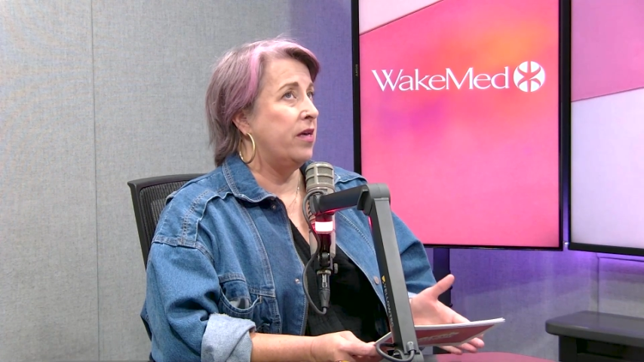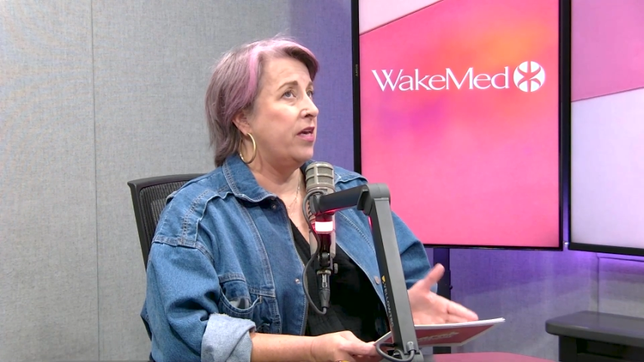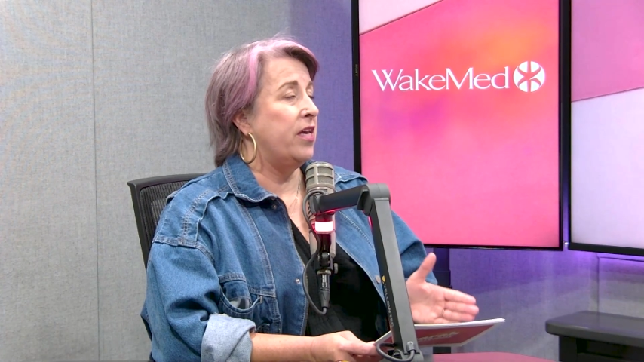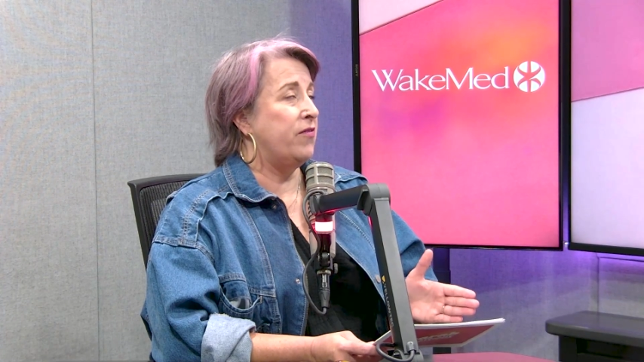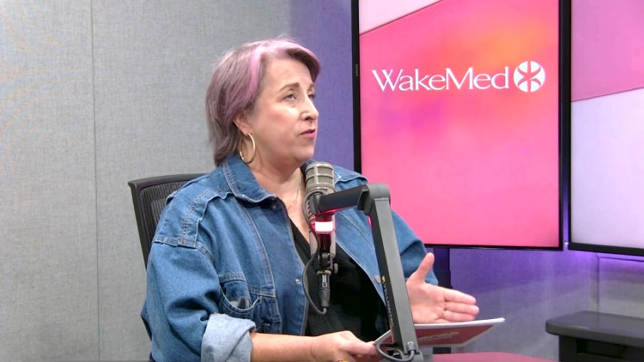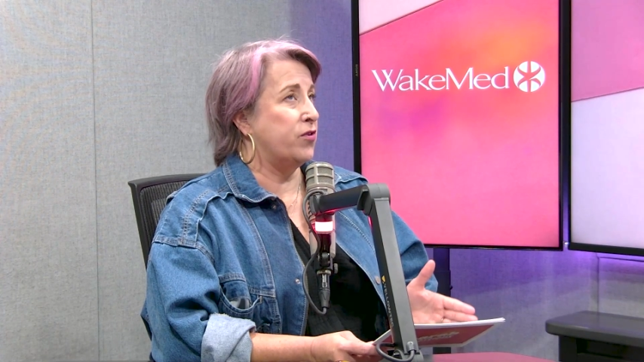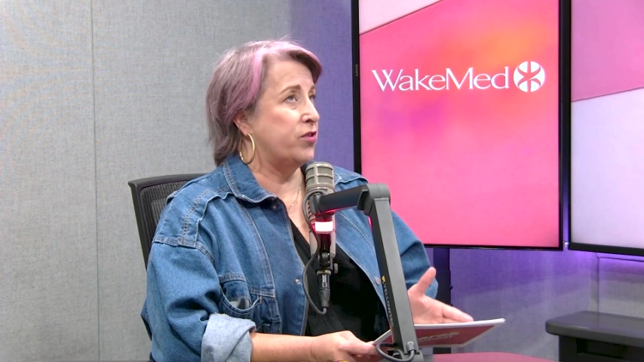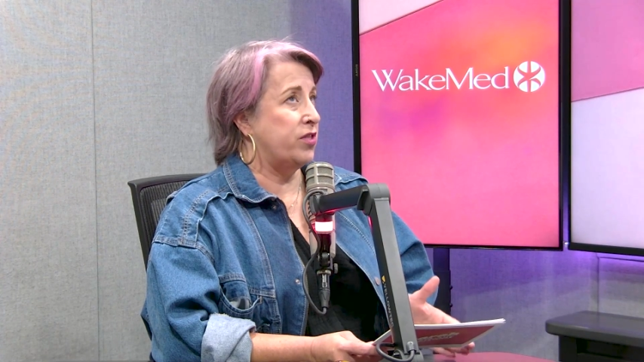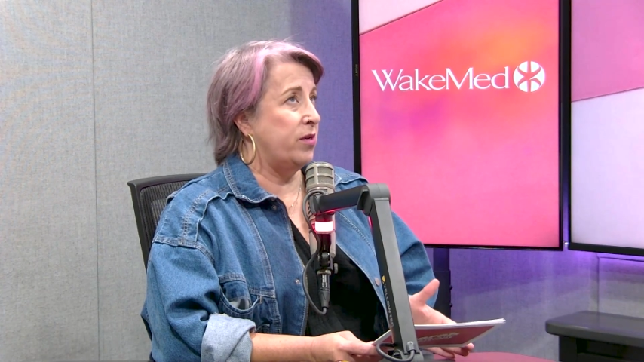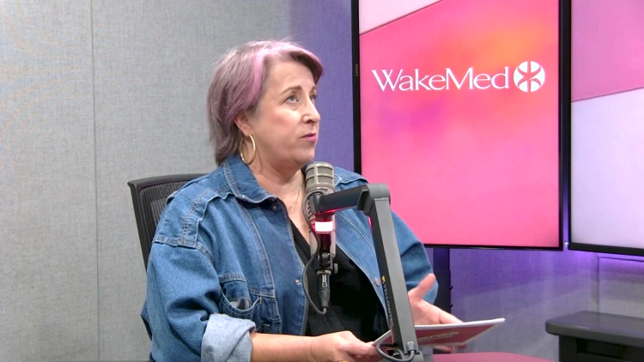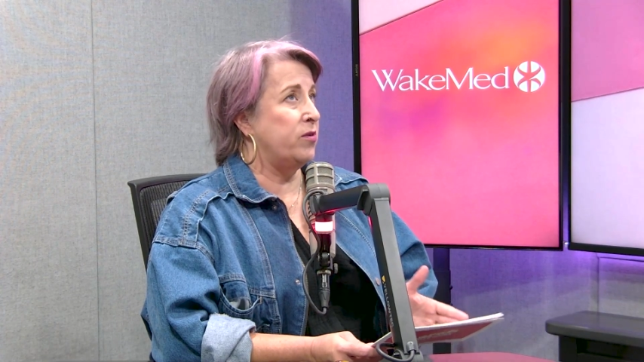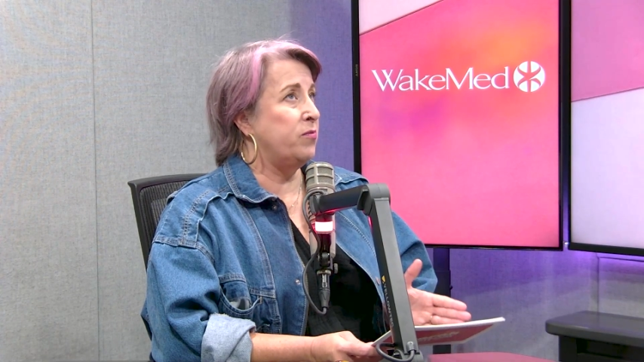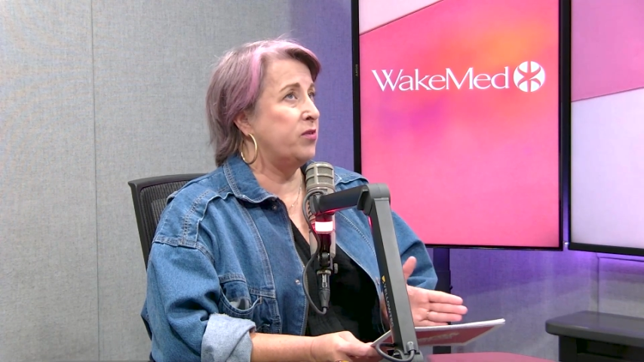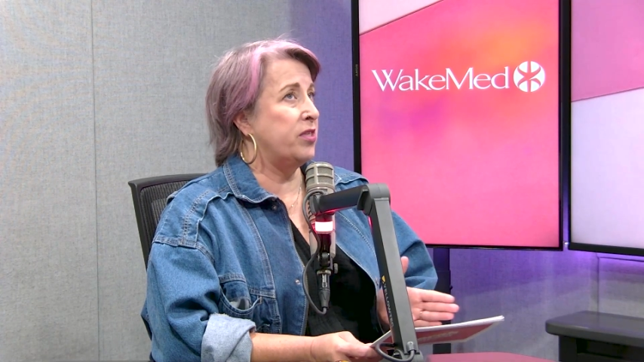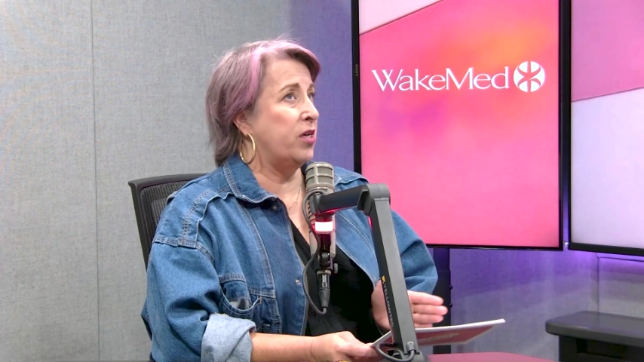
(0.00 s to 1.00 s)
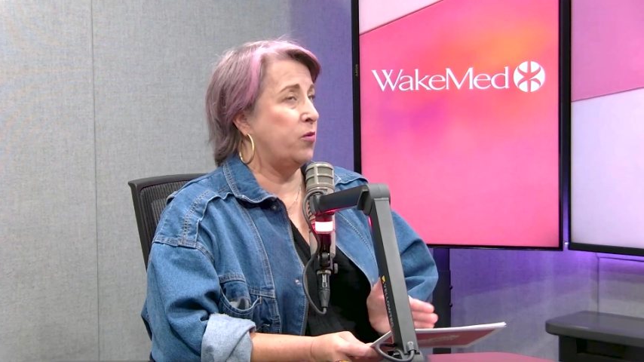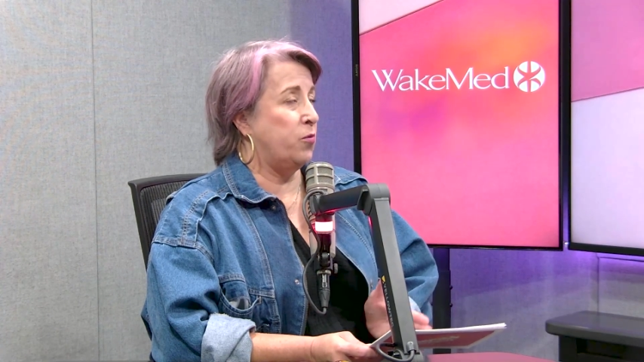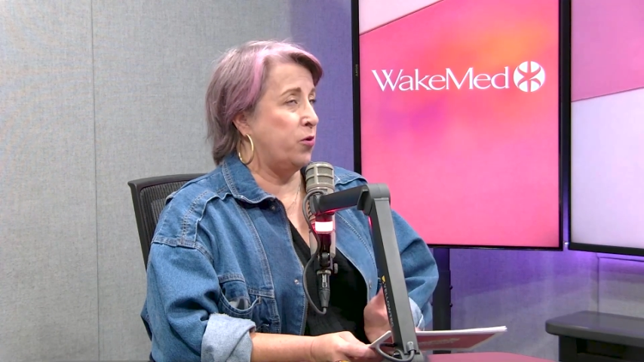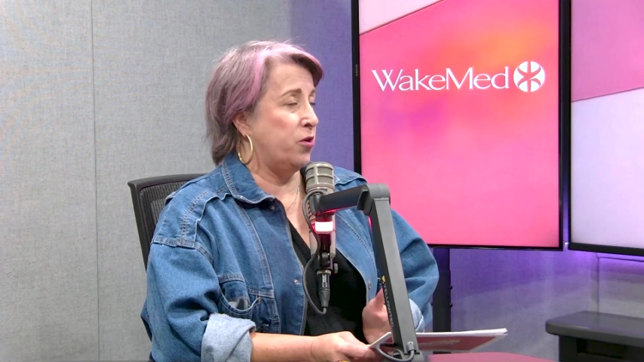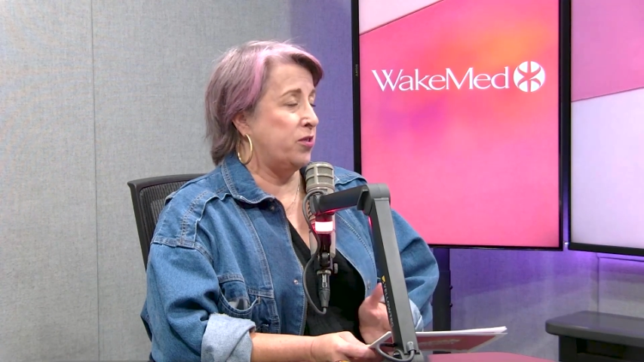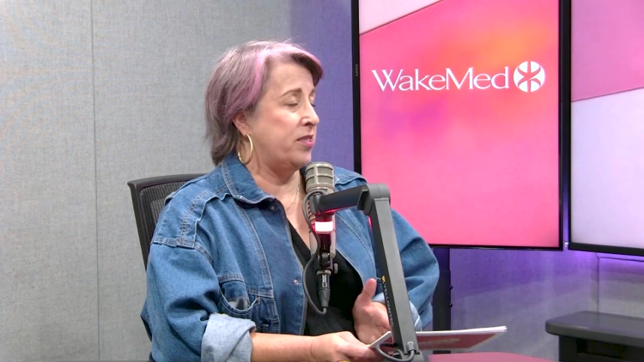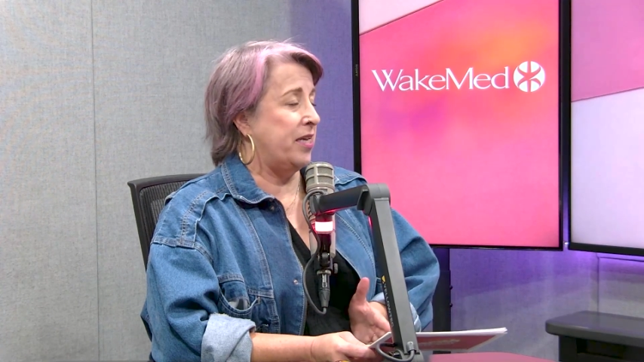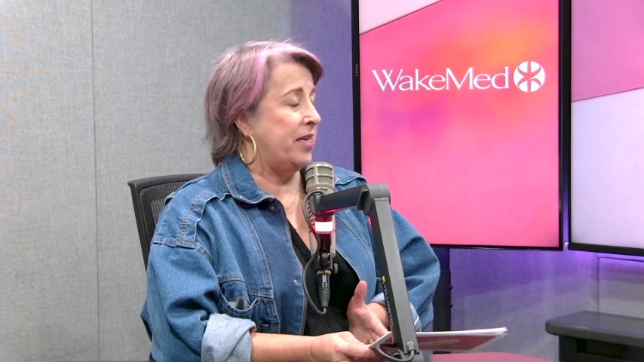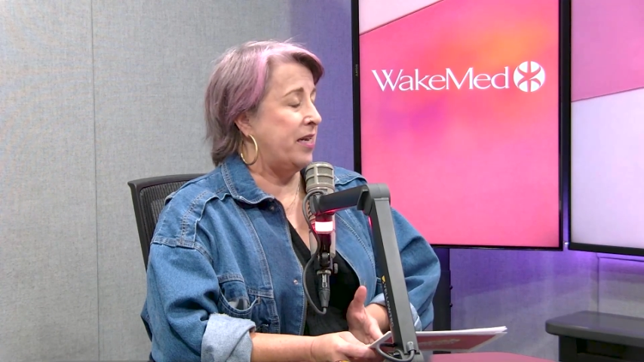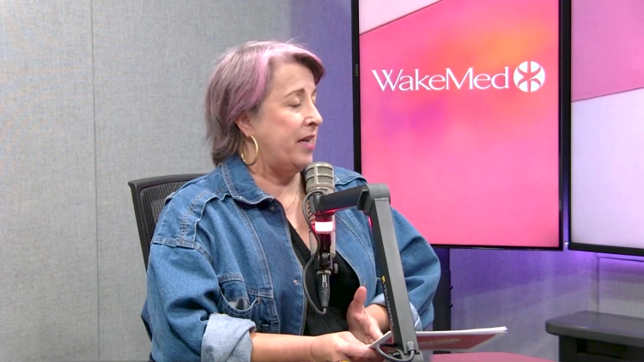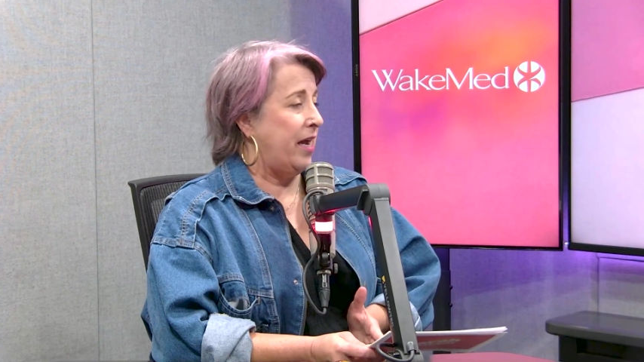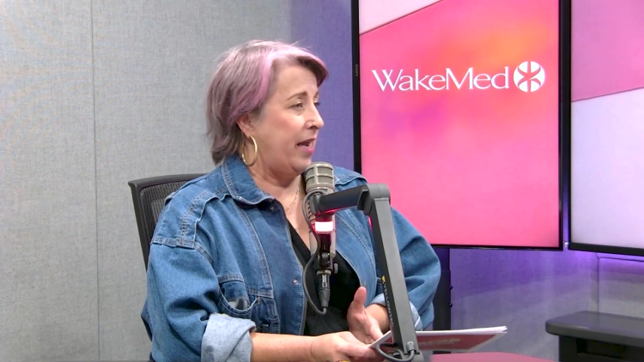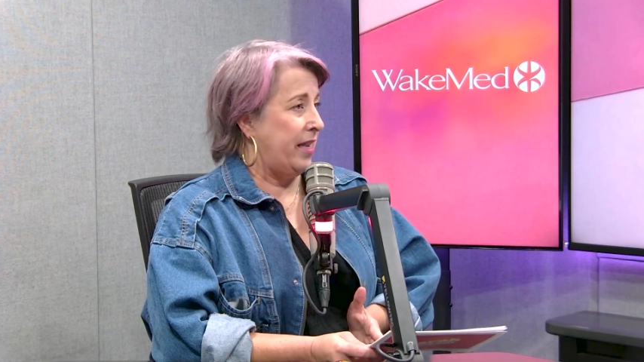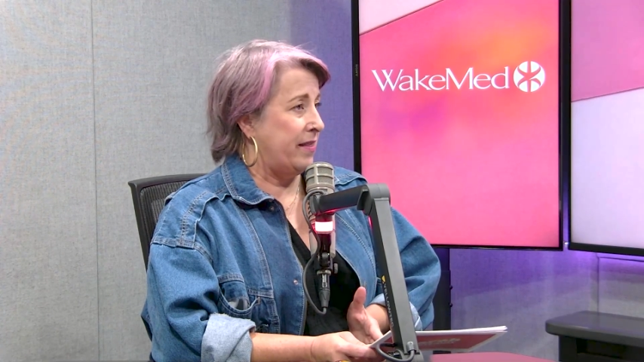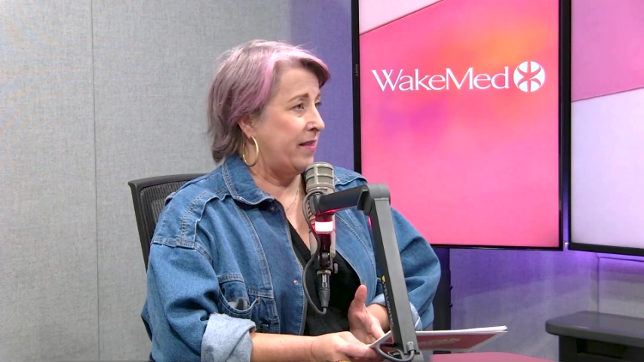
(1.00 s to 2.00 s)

if your symptoms get worse at night,